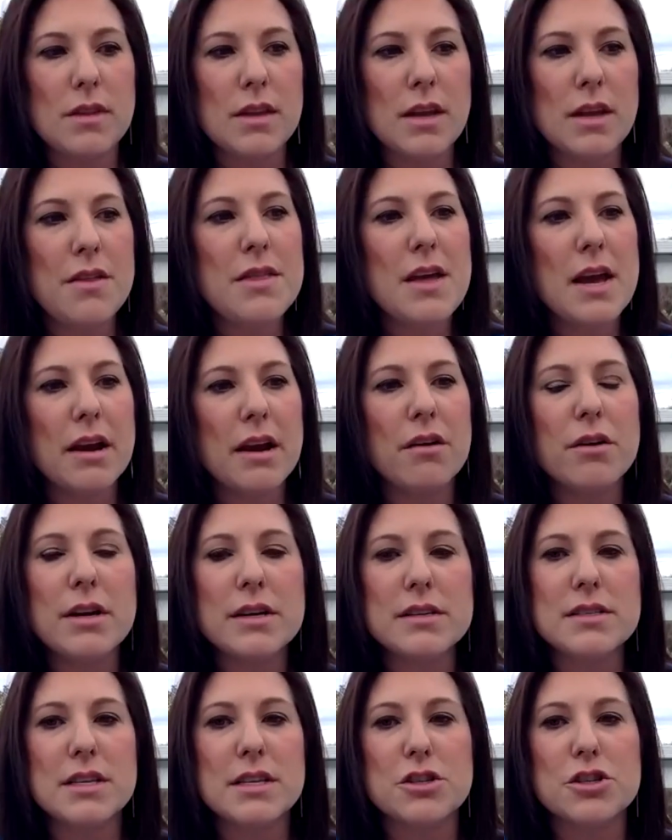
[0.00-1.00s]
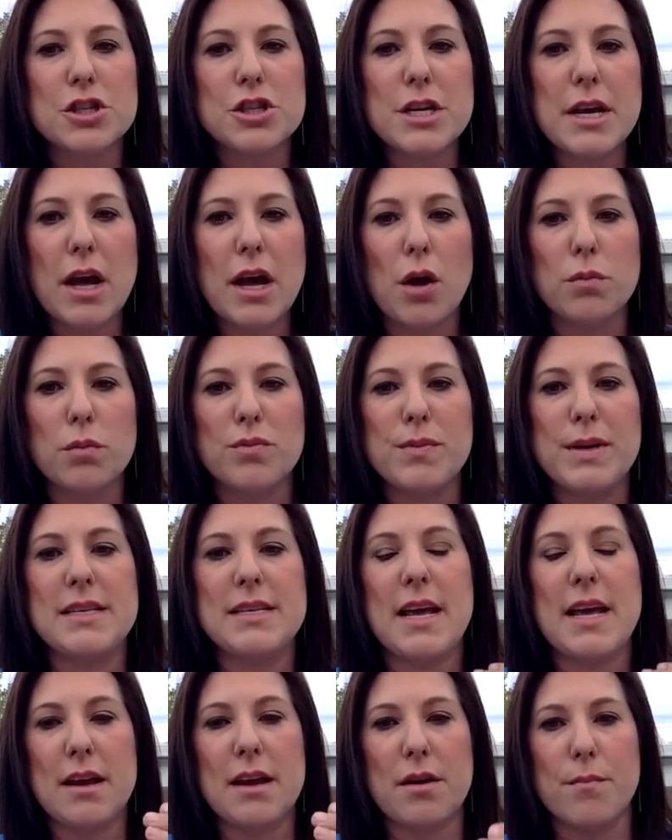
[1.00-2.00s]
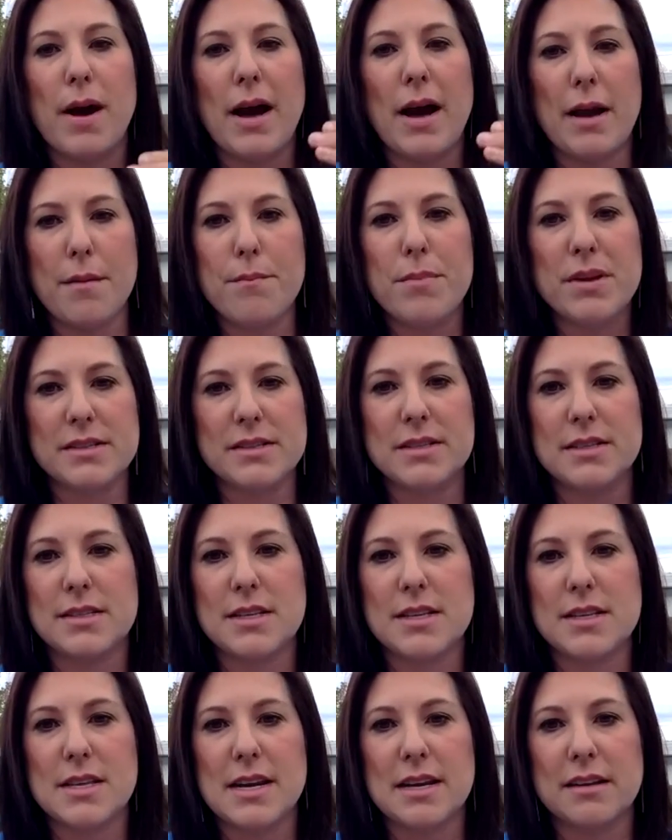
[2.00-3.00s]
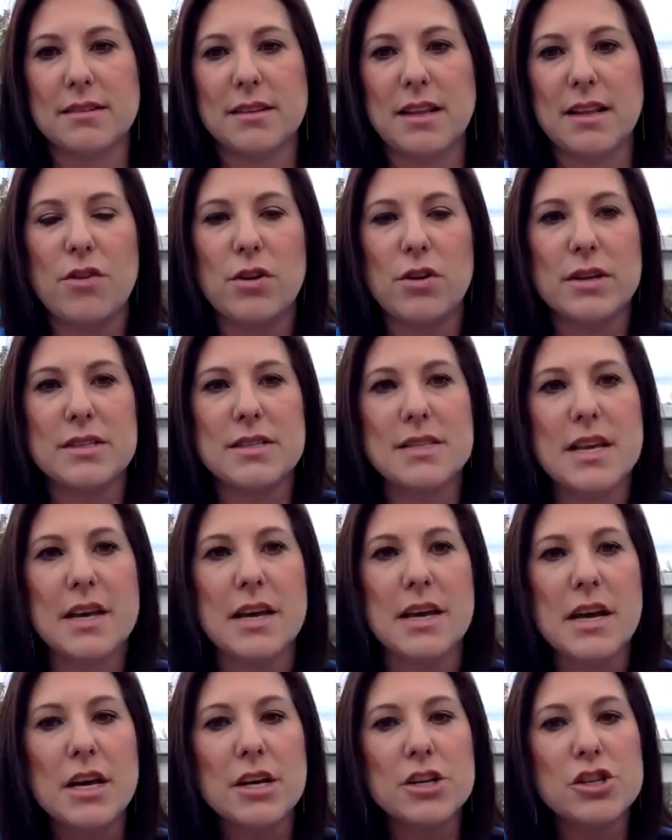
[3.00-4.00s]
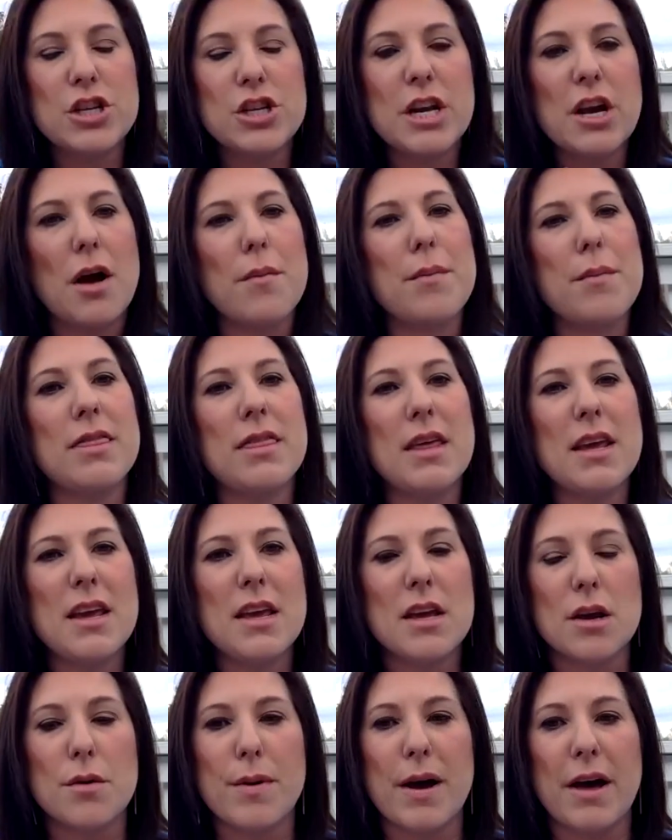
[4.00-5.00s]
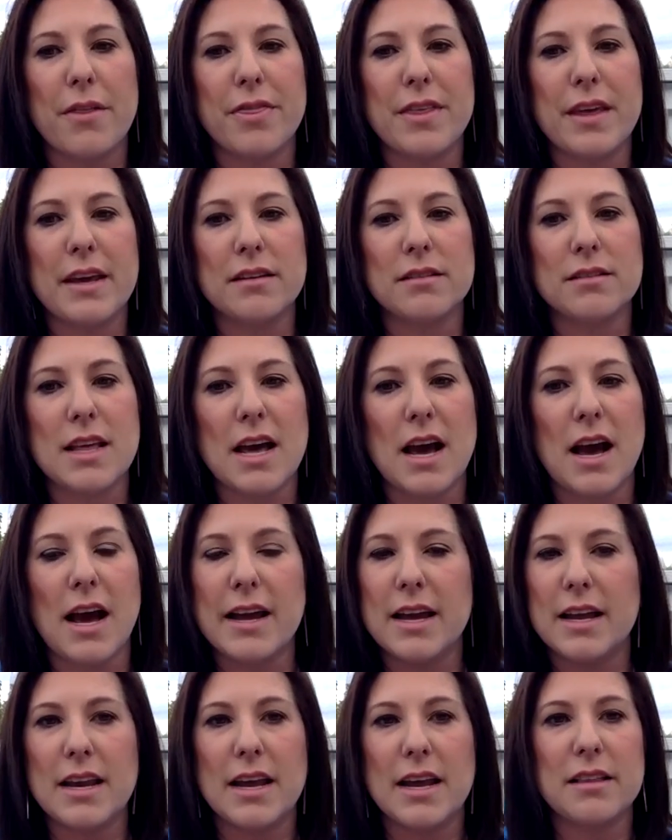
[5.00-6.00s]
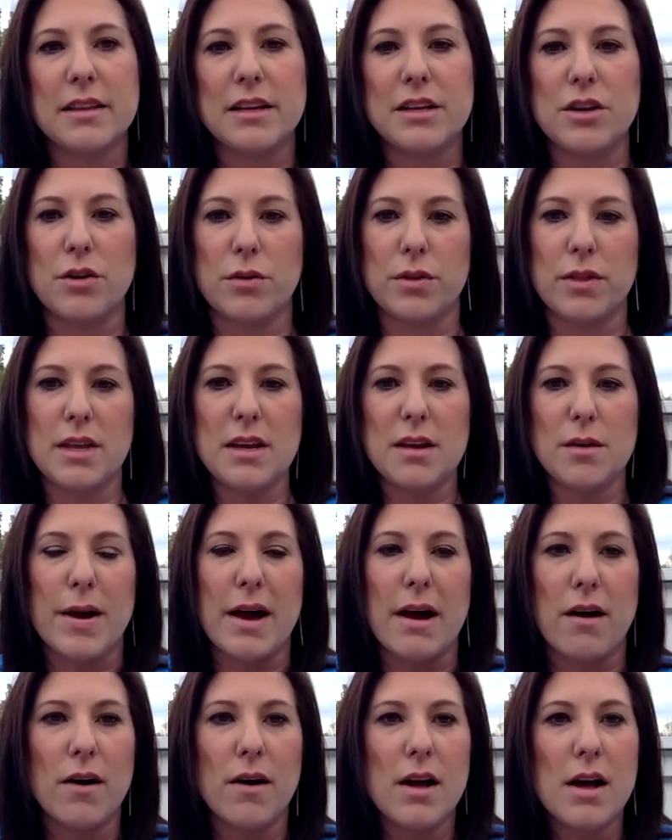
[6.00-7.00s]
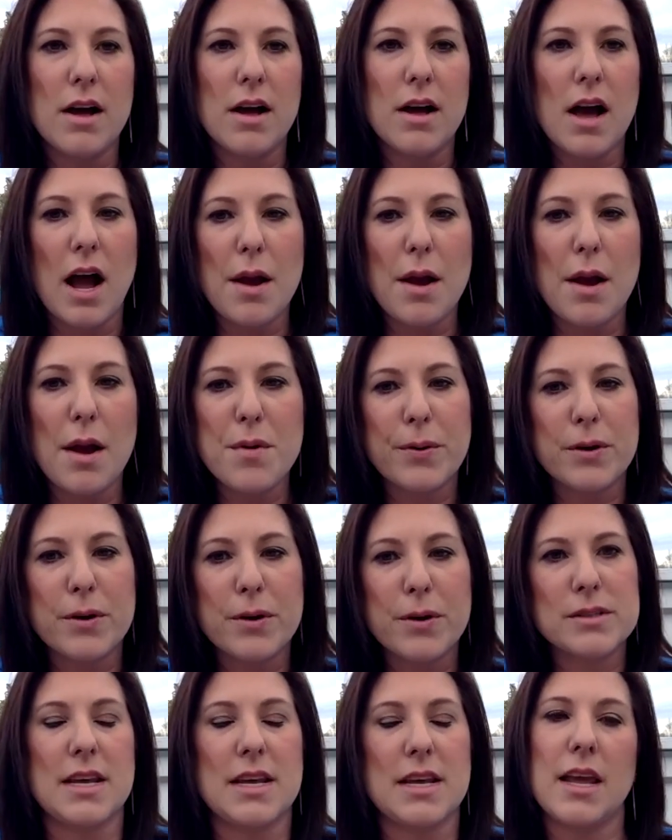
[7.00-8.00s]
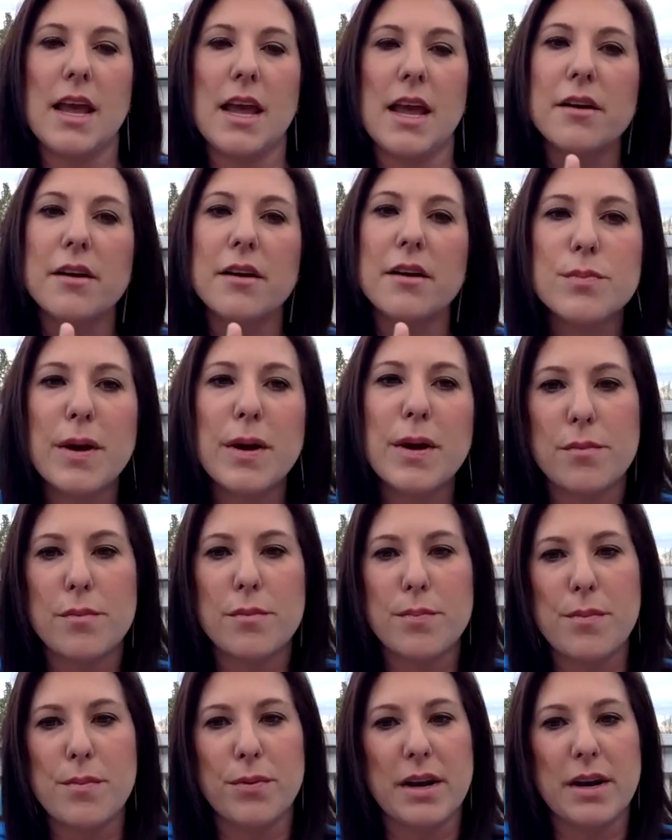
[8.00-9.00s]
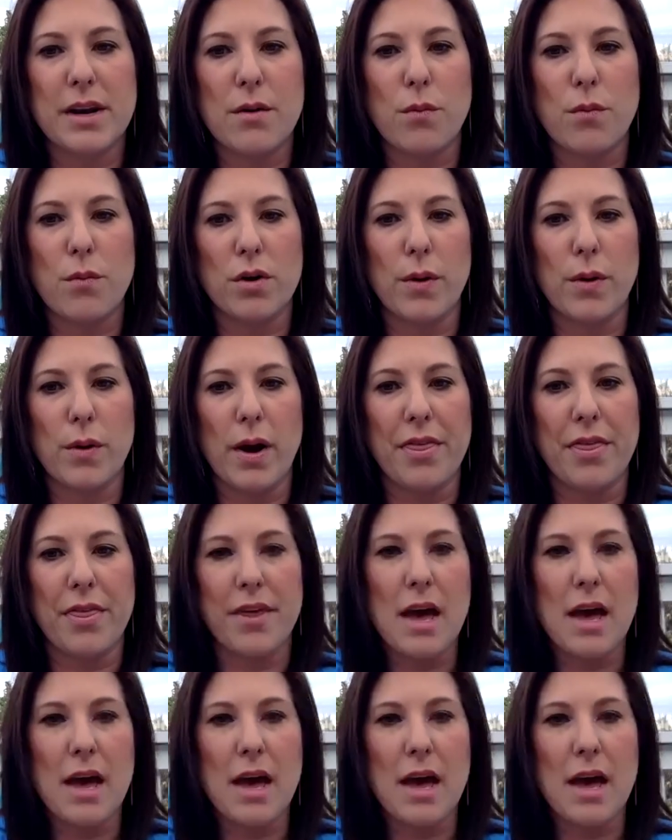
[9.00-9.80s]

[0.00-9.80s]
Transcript: and the areas that she helped me take my business to the next level. It's that she got me thinking about things that I innately don't think about. I'm a person that cares about the people that I work with.